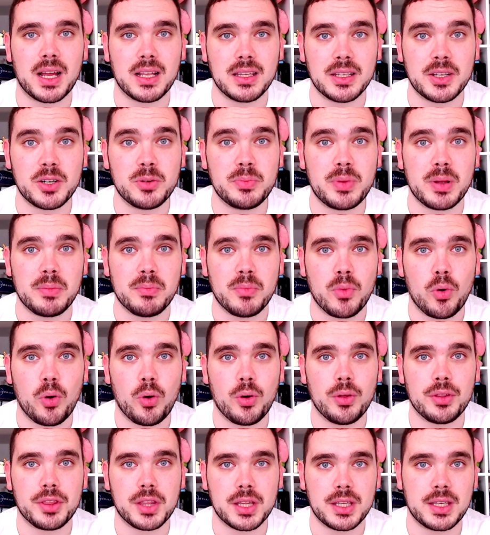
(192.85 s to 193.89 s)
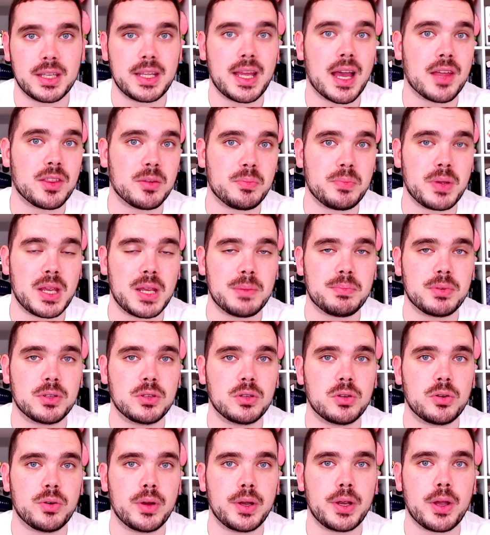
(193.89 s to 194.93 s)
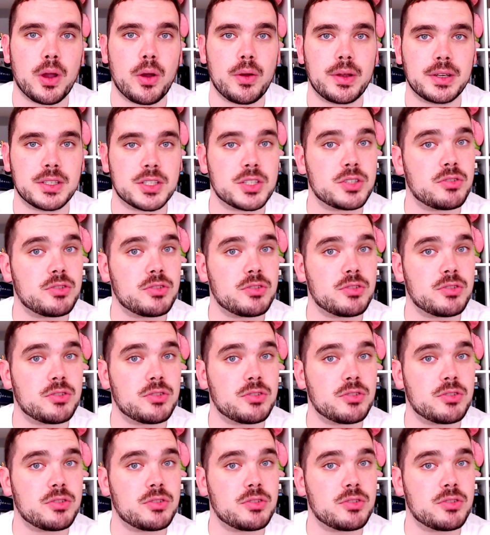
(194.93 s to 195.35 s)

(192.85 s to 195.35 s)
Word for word: a little bit more than the other people who are going